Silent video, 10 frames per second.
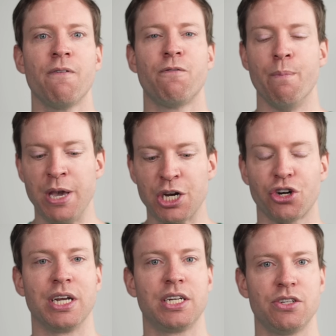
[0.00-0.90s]
for
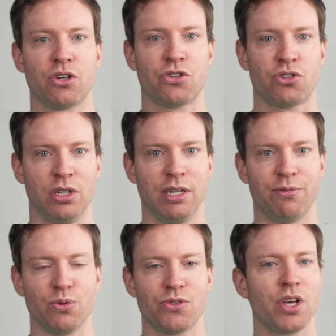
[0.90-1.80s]
measuring testosterone
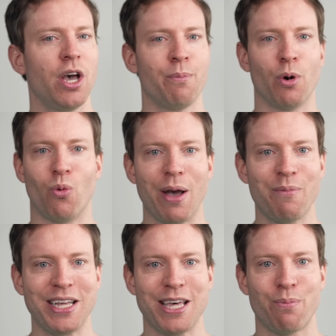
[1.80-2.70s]
levels. But why
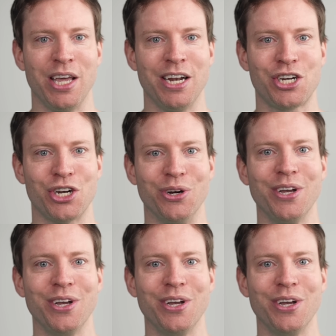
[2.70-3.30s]
might that be an issue?